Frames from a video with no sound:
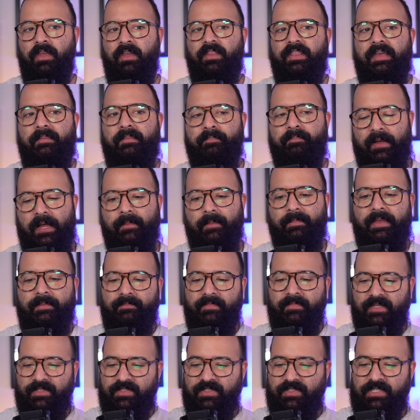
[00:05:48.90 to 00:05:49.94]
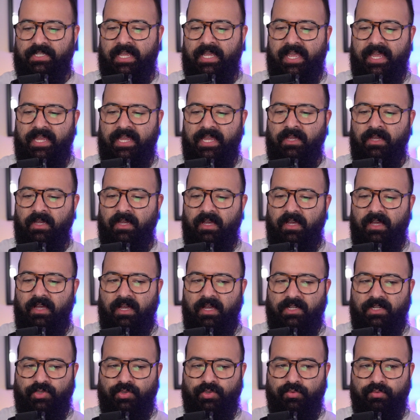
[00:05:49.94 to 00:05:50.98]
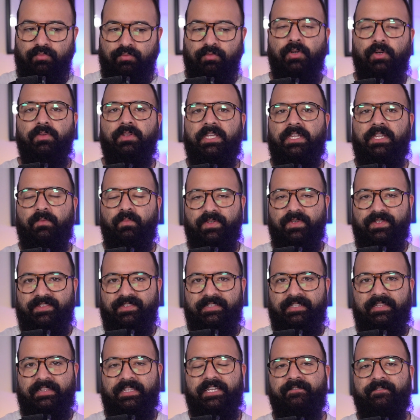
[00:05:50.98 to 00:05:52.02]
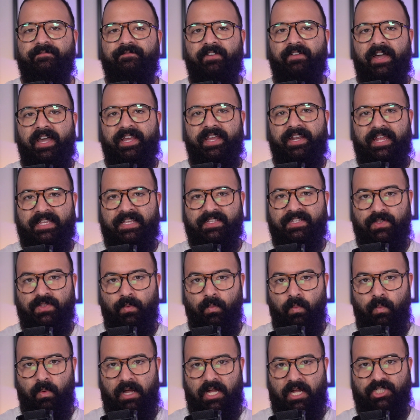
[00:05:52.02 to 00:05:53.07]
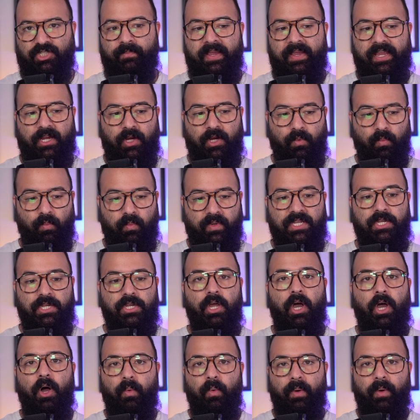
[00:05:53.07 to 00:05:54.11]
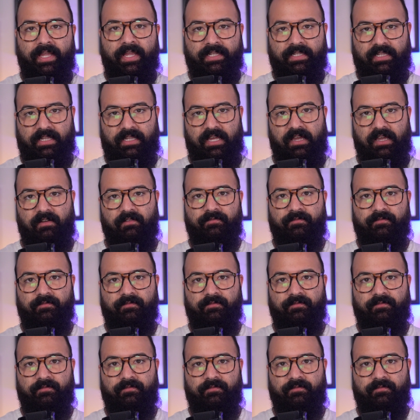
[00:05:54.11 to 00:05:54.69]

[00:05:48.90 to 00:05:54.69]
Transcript: that Baume et Mercier truly was solidified as the watchmaker we know and love